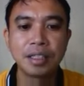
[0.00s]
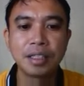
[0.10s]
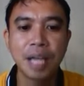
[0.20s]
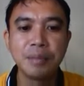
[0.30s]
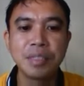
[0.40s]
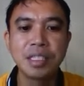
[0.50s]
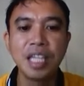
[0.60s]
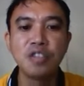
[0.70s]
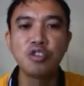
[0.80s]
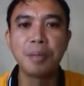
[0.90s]
times
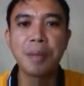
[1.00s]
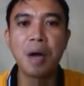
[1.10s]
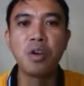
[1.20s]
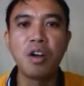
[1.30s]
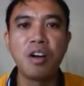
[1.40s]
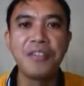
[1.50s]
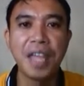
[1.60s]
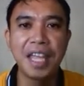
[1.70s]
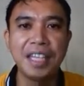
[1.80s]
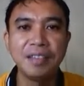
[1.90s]
10 to the power of
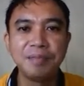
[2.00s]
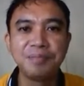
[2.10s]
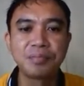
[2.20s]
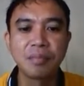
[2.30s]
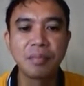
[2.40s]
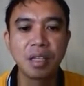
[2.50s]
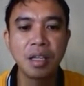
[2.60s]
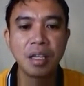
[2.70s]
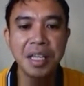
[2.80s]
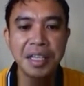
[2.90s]
n.
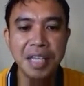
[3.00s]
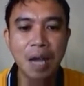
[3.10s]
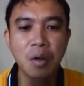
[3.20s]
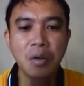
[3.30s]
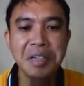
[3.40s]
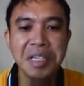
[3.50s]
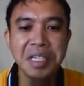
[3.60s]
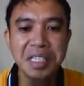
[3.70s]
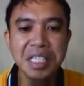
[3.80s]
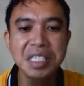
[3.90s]
Now,
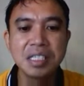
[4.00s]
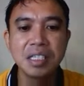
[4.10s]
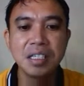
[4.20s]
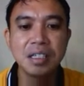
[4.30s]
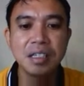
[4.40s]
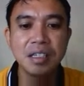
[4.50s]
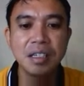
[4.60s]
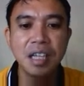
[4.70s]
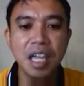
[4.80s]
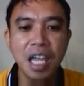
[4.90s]
since
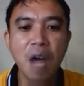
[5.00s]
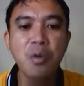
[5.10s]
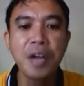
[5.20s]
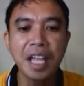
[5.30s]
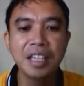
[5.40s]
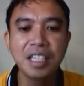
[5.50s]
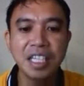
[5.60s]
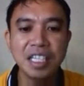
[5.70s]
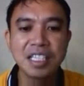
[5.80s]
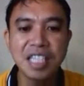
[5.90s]
our n
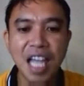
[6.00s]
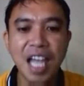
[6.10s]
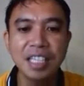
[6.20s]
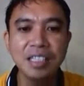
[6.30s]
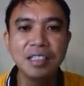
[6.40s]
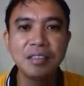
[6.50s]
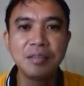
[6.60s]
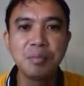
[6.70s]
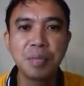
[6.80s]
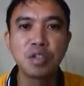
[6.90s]
is 9,
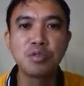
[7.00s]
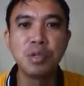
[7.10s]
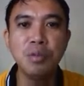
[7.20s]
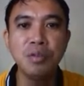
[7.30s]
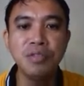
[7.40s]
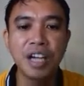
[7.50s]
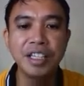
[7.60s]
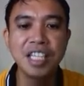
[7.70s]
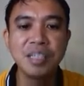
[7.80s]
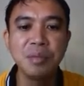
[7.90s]
because we moved our
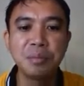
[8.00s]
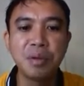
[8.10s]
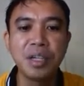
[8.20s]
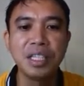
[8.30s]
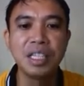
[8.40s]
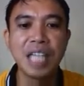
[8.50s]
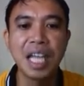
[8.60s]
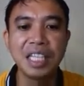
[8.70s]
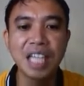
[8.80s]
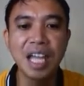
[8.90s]
decimal point
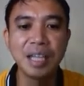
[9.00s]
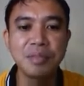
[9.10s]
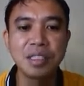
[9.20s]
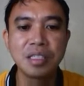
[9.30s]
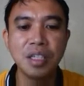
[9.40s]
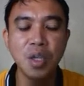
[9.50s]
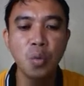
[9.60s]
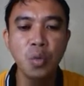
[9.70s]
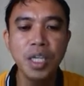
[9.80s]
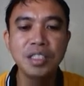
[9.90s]
9 times,
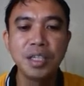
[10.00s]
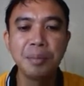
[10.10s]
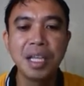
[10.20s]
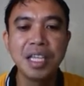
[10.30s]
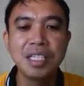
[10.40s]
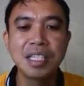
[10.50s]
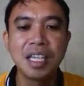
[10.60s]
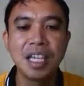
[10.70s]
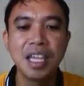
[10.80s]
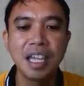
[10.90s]
we can replace
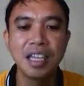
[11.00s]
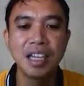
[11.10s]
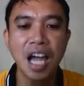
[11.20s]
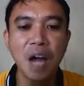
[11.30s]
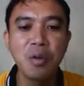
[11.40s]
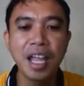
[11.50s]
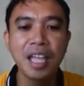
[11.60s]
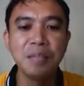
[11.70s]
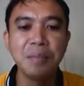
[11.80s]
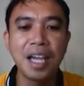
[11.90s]
our
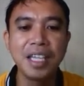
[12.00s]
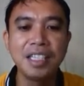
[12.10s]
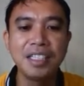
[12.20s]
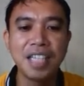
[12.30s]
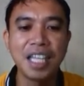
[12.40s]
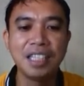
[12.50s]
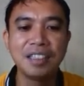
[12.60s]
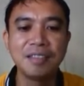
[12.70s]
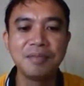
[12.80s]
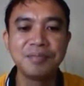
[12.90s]
n by 9.
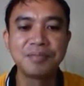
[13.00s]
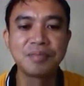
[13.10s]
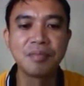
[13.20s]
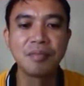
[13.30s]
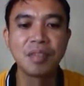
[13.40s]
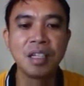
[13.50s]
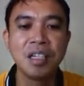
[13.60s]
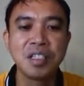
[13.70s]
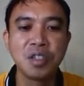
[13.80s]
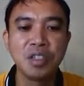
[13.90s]

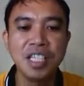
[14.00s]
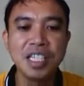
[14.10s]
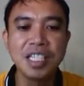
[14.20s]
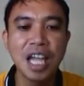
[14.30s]
So this is